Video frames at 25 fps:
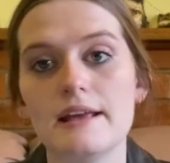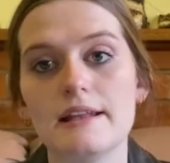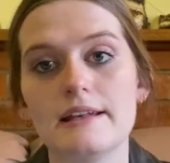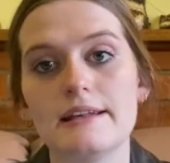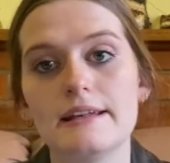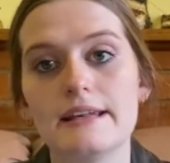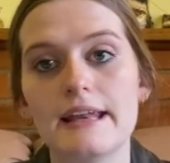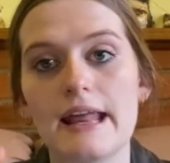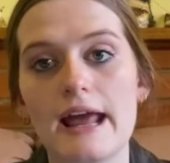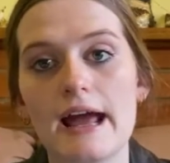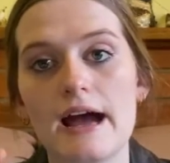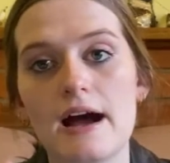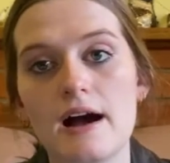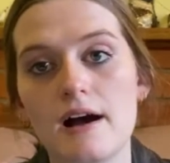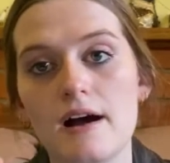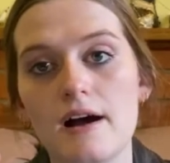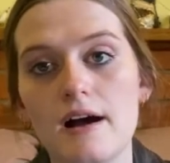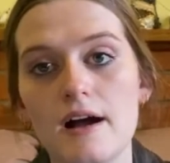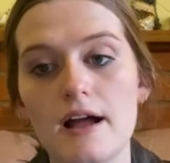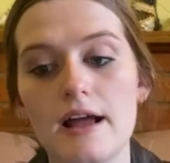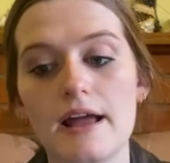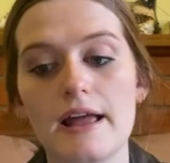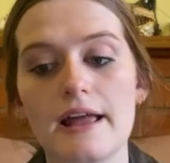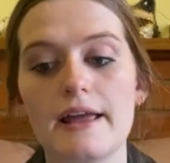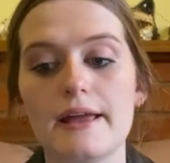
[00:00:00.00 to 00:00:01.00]
Now,
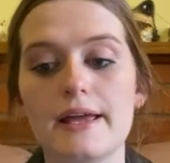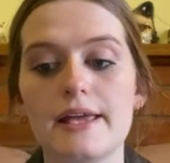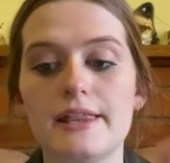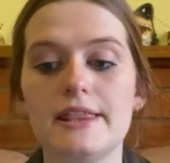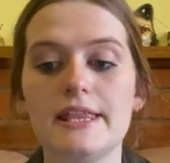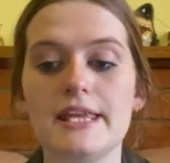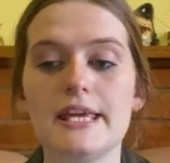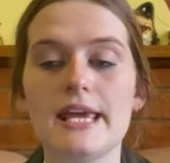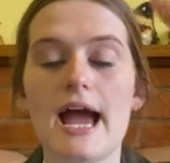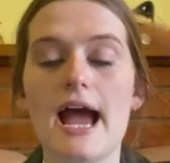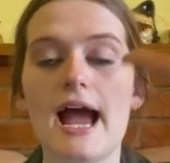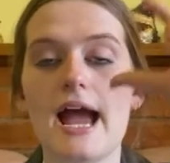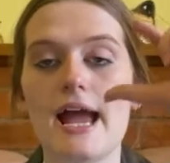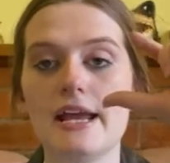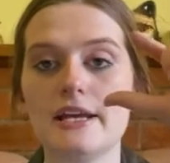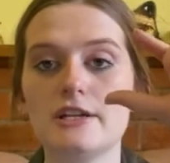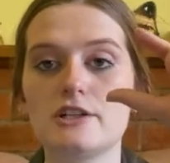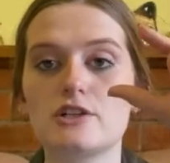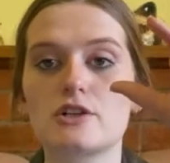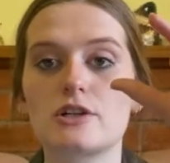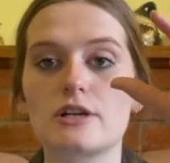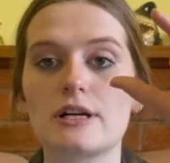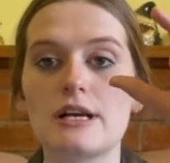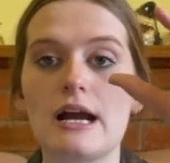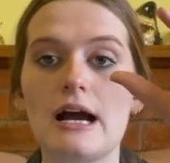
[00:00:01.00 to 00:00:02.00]
the
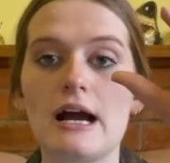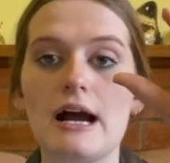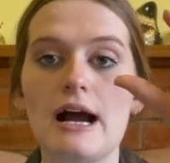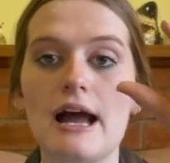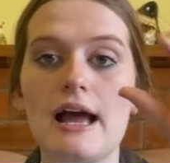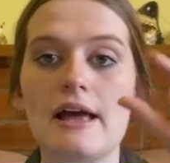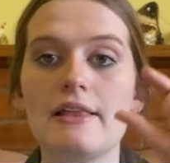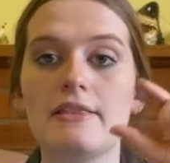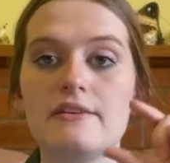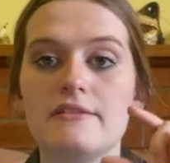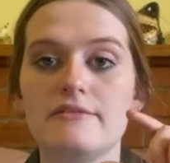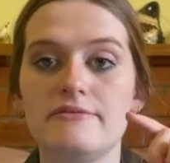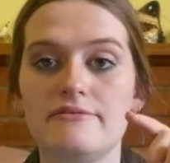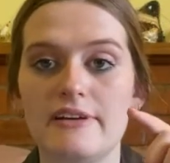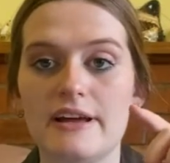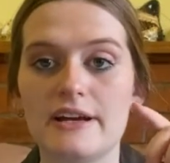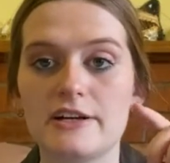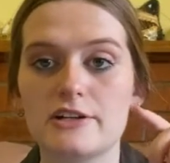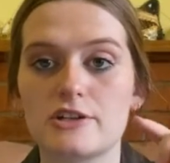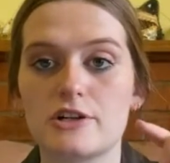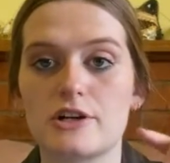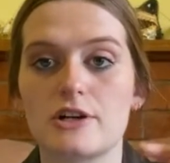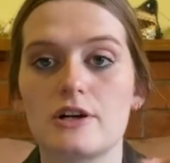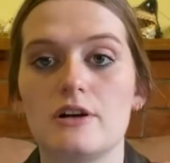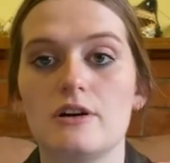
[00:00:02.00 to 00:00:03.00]
atria and the
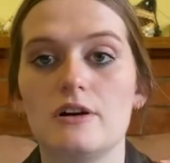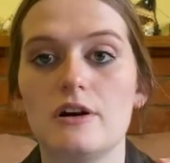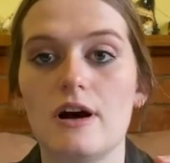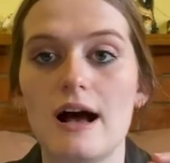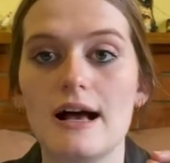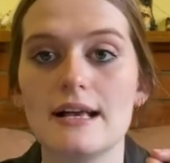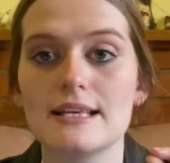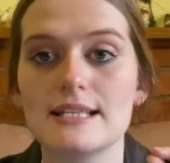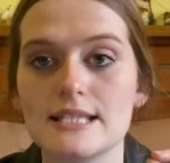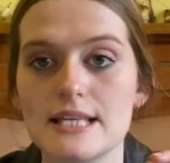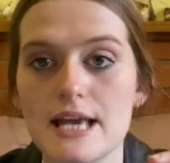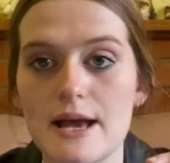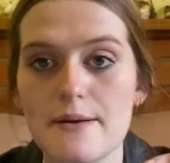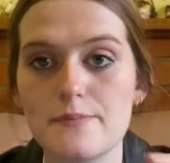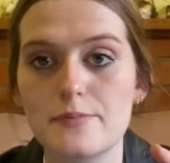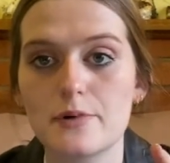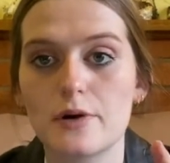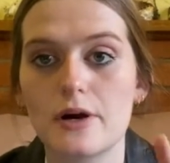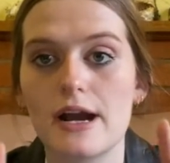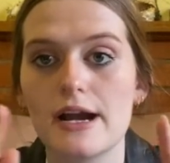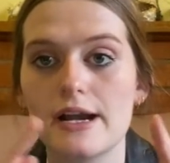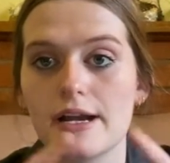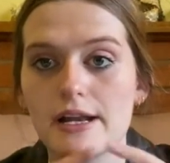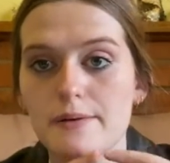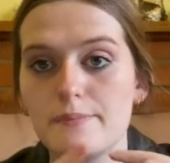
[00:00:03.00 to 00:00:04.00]
ventricle are
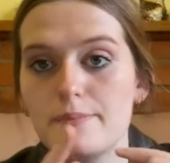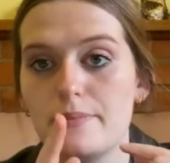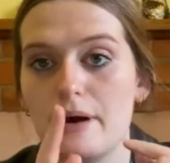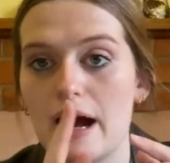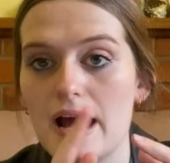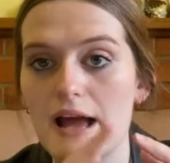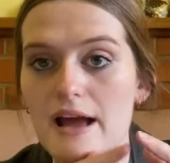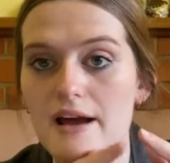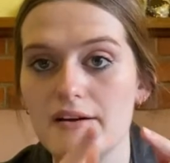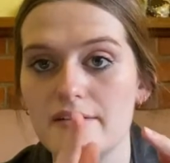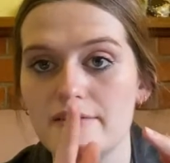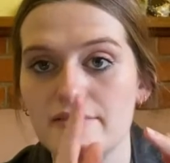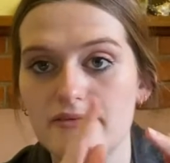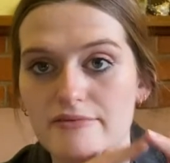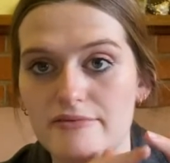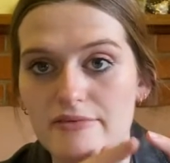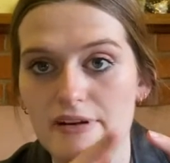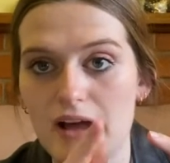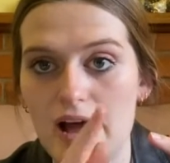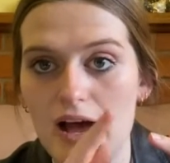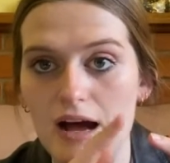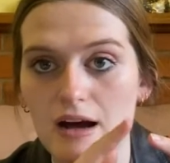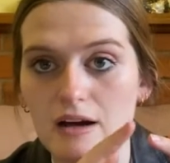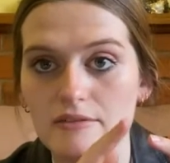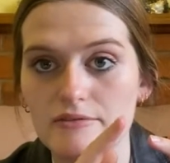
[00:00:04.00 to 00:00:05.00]
separated by a
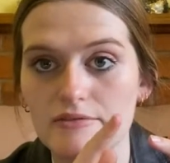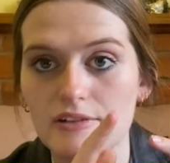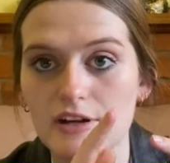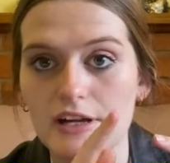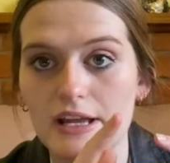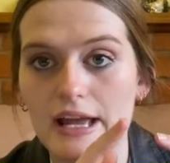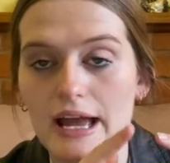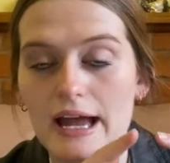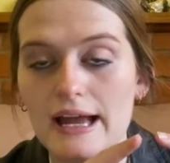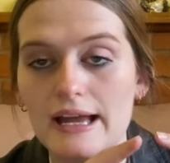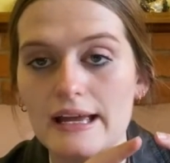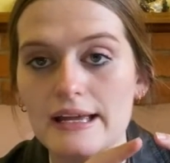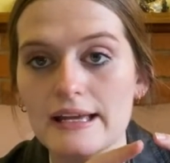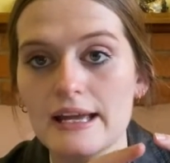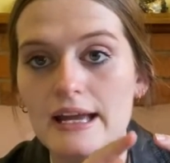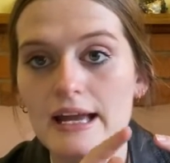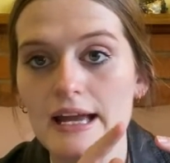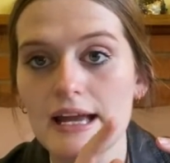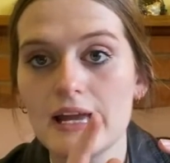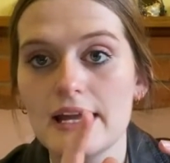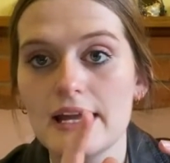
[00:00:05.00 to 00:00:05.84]
valve, okay?